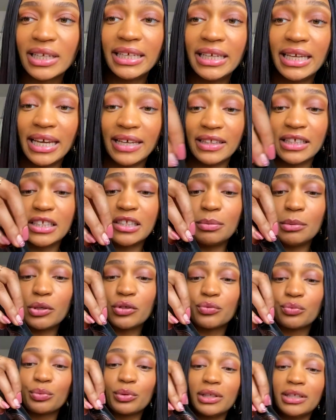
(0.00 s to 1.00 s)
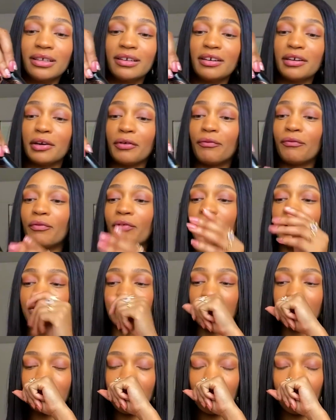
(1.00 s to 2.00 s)
yeah, this smells really good and
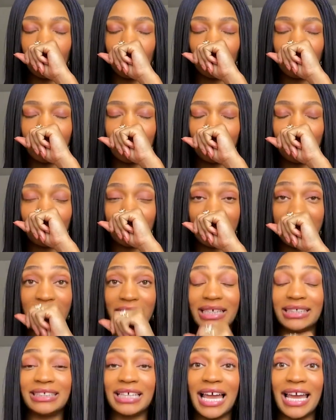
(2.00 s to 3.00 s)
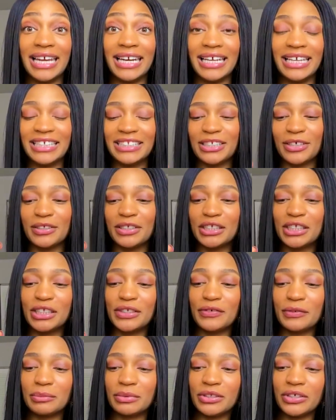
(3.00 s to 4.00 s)
fresh. I'm like really, really excited. So this
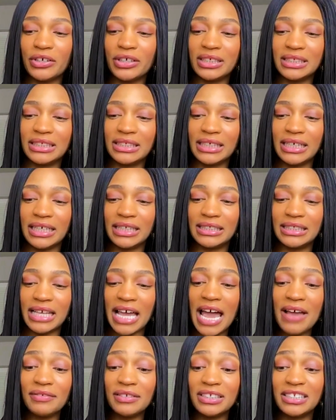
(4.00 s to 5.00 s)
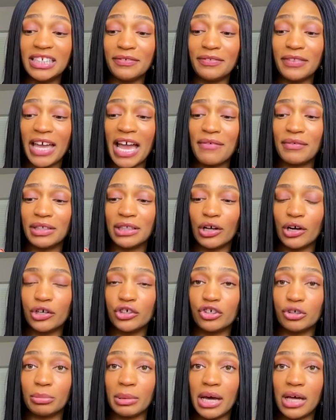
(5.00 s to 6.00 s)
is from Circus Scents. I have to see if they have a
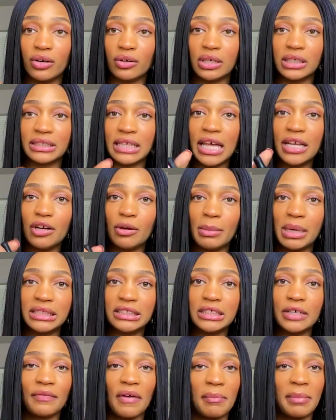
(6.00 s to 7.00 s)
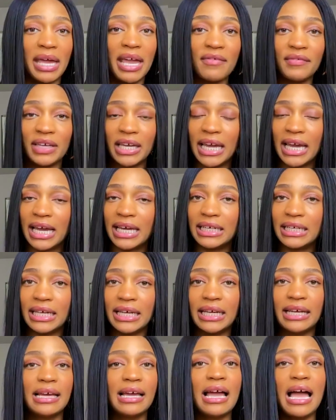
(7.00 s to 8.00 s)
larger bottle, because I know myself, I'm
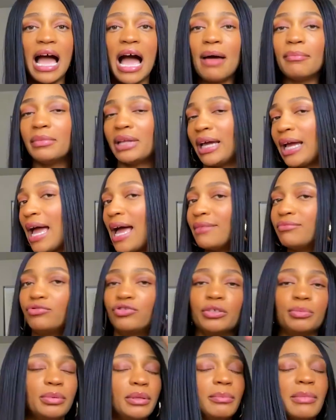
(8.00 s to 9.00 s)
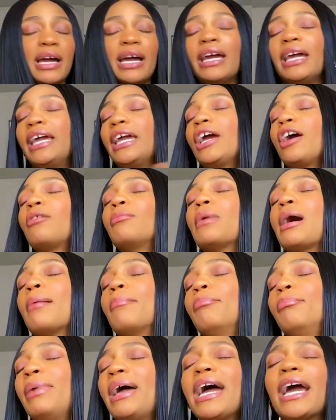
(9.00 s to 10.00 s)
heavy-handed. I'm like, I'm dripping my hair on
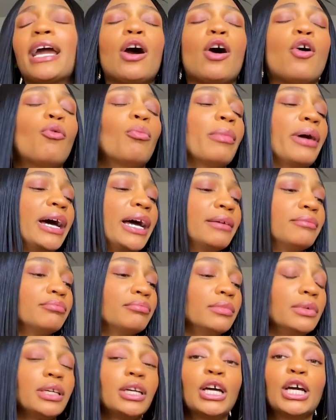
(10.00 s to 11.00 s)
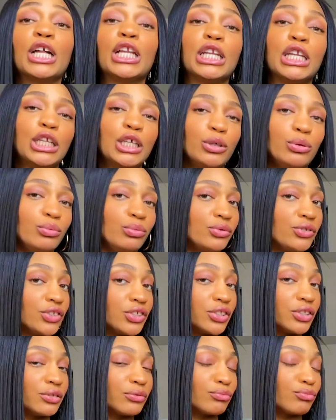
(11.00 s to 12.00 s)
my back, on my
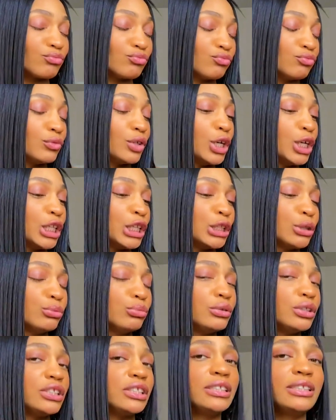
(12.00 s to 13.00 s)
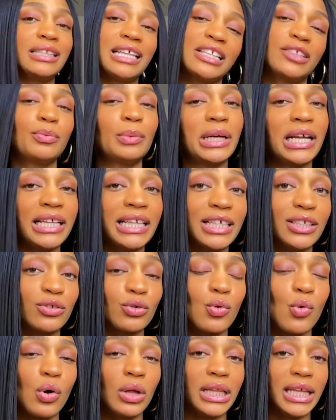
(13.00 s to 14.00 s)
glutes. Glutes, that's what I like
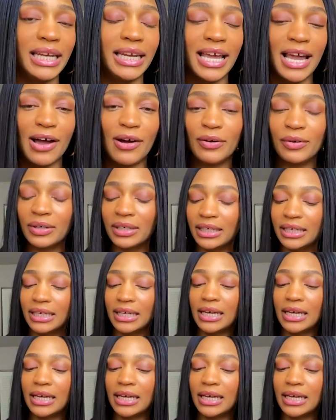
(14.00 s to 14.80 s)
to call it now.